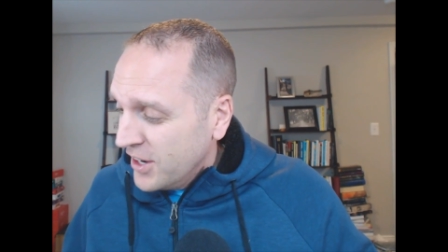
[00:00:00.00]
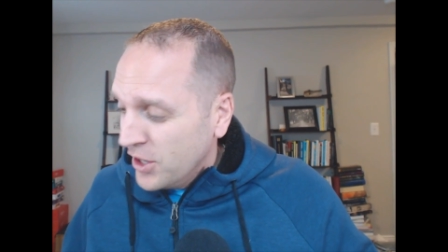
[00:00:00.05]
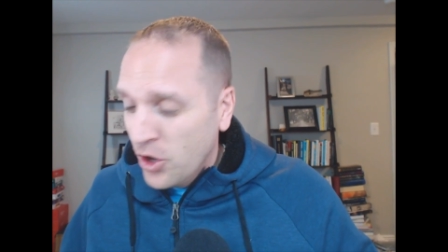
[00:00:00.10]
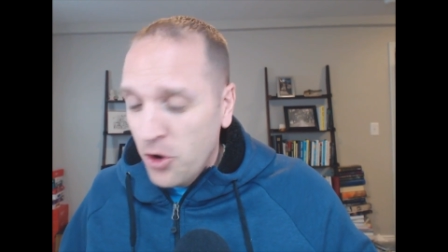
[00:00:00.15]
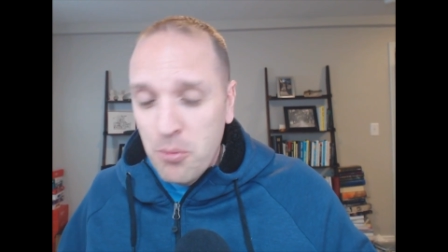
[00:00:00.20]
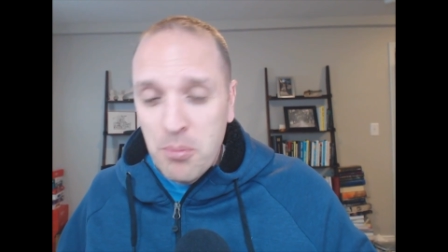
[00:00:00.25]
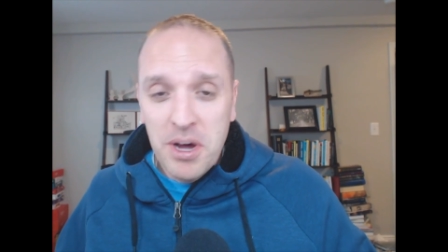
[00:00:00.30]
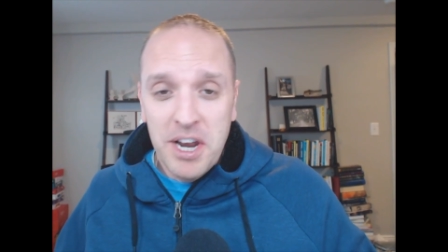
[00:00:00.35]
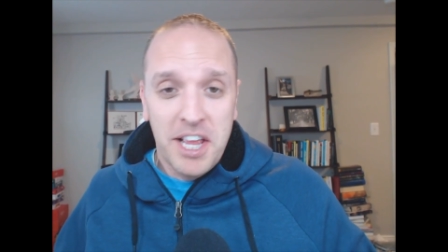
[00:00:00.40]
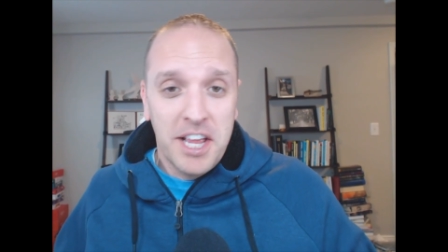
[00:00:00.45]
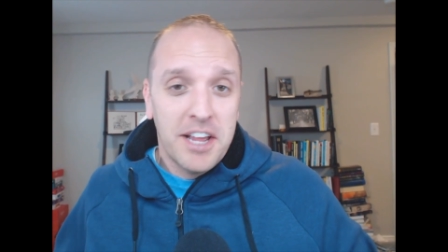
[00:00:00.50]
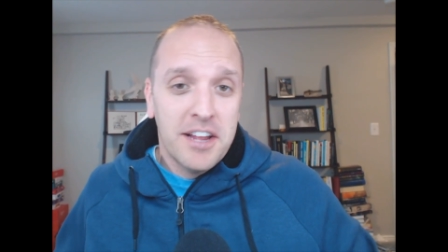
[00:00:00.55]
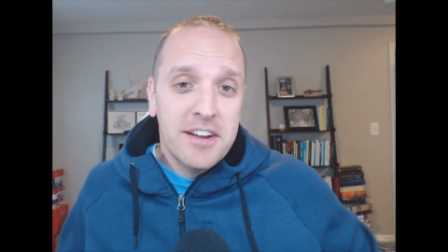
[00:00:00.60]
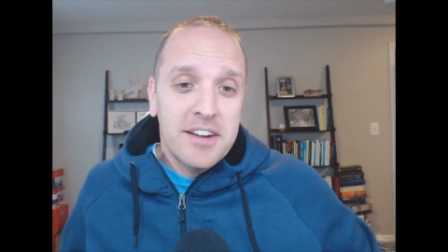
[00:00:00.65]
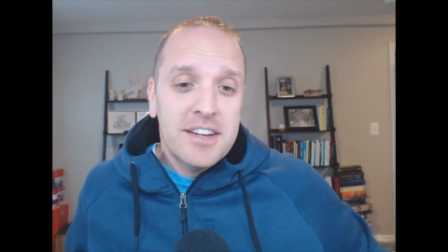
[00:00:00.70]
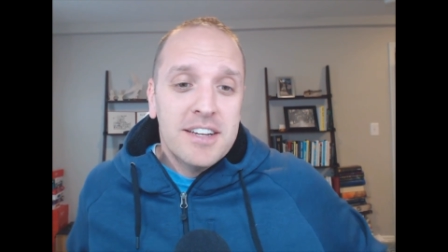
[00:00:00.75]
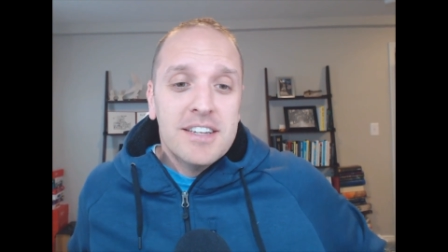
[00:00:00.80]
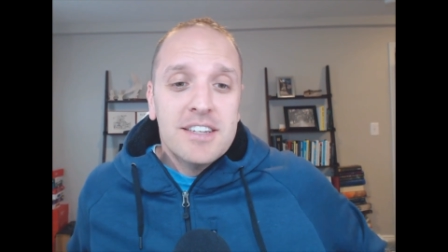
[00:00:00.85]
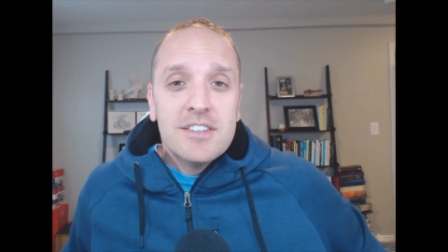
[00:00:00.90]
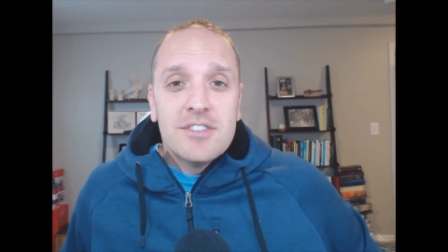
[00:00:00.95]
Nobody.
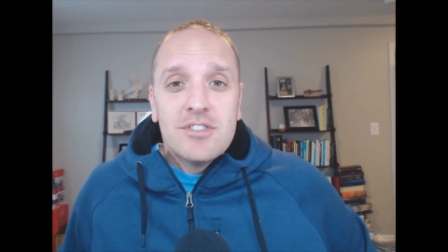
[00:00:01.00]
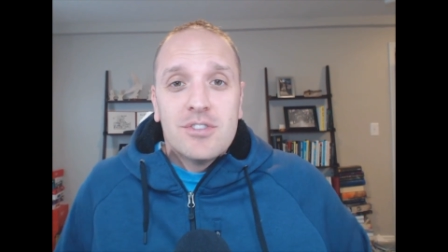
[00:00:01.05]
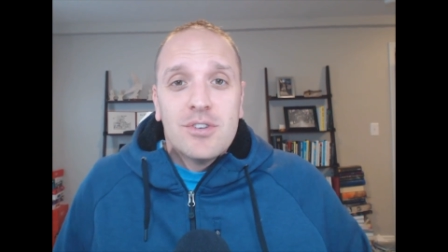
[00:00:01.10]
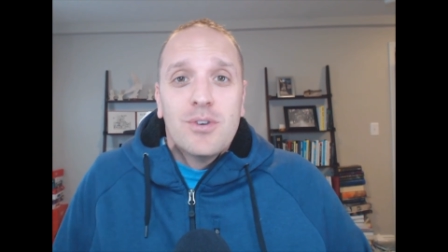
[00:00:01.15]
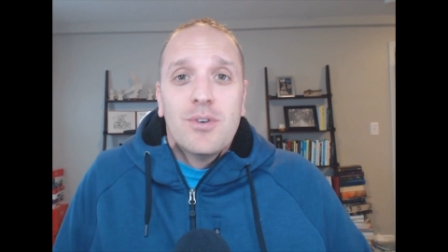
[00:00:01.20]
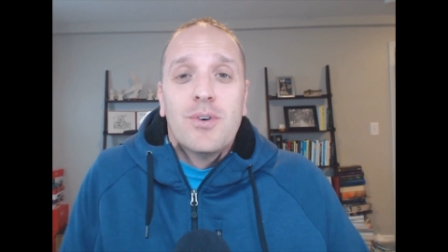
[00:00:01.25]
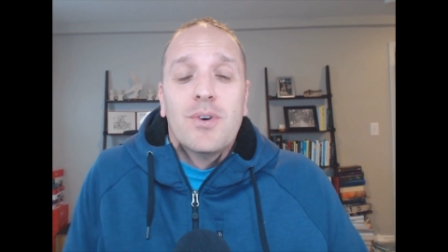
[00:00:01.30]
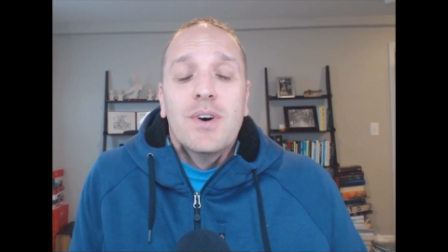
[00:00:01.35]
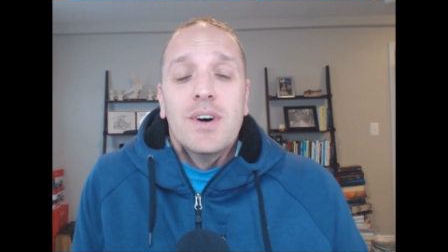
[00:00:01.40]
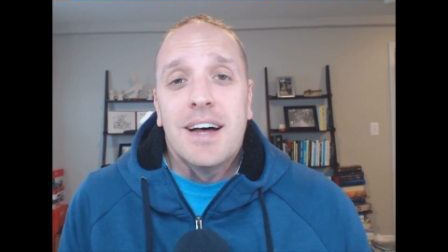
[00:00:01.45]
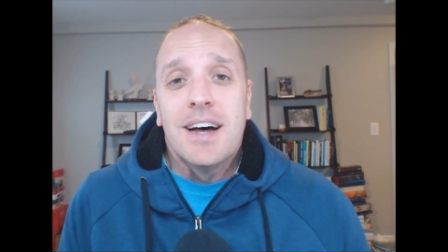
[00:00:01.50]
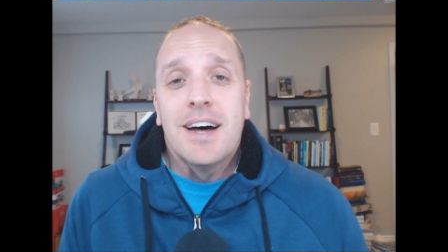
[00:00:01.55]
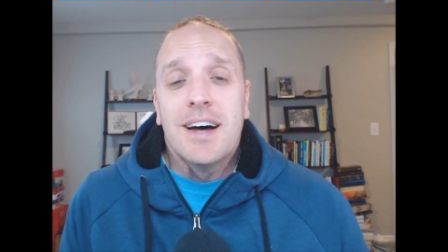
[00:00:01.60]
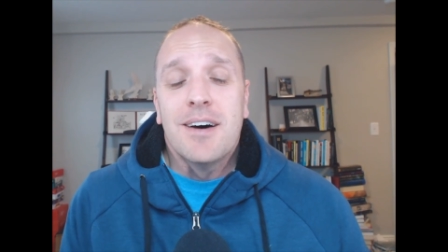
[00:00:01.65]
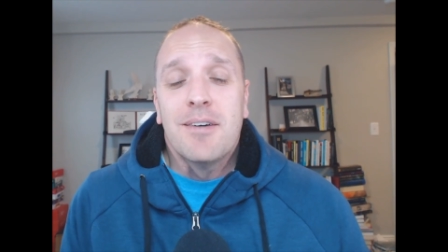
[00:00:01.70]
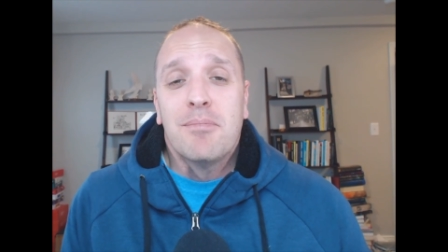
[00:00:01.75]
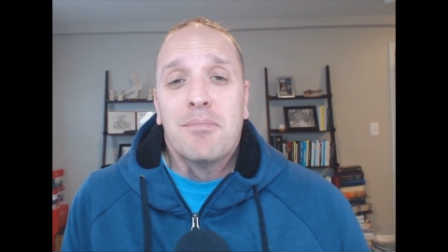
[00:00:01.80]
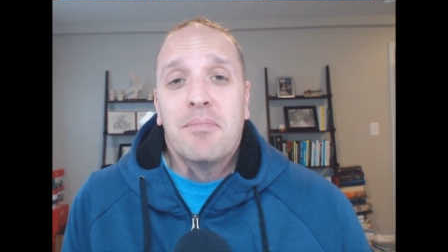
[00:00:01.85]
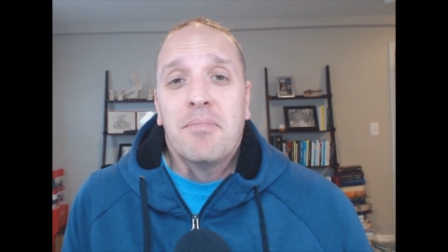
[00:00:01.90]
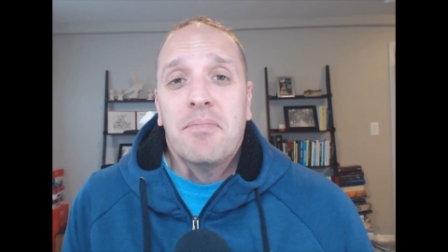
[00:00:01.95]
So
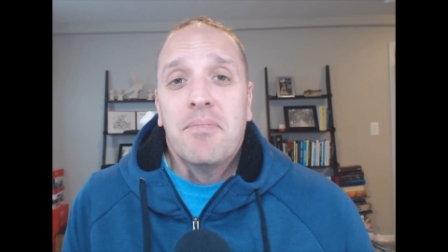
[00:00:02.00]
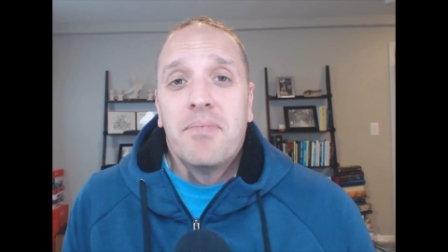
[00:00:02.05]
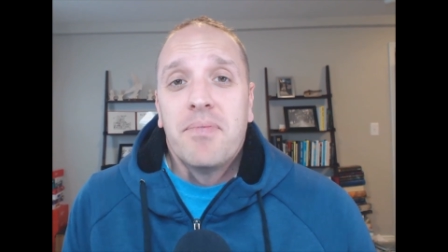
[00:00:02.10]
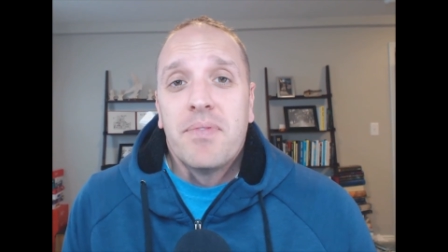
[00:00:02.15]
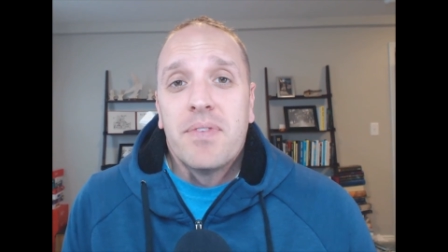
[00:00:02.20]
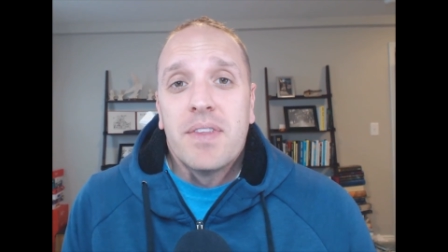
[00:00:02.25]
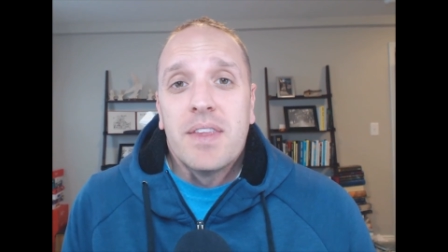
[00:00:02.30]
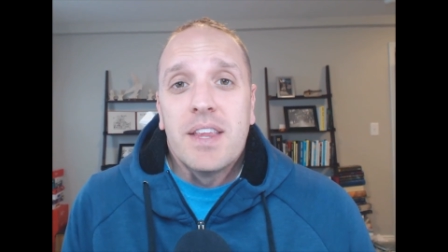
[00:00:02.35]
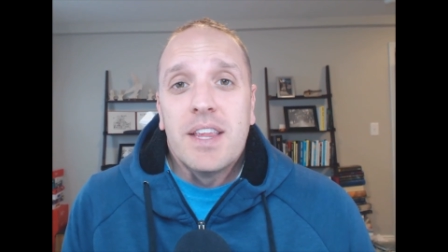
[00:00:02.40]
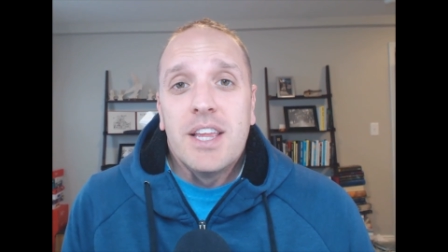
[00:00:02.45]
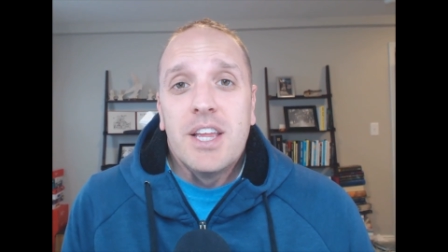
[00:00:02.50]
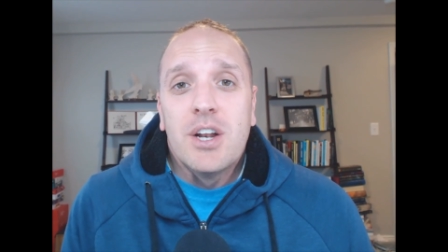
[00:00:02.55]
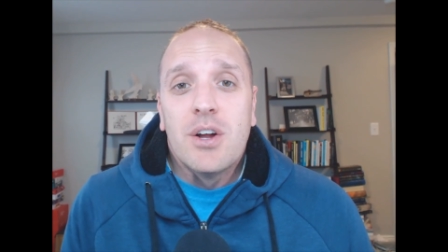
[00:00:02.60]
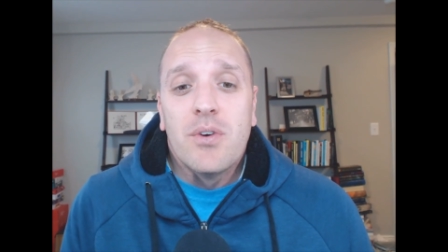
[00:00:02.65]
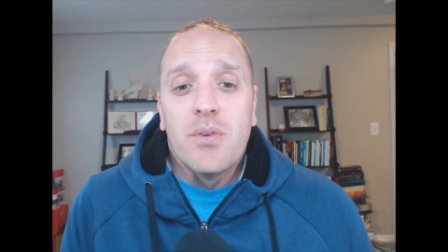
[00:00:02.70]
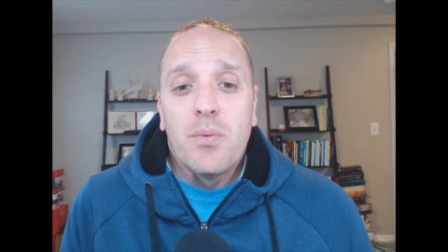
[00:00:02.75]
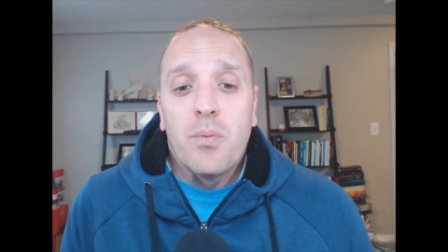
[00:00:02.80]
you know,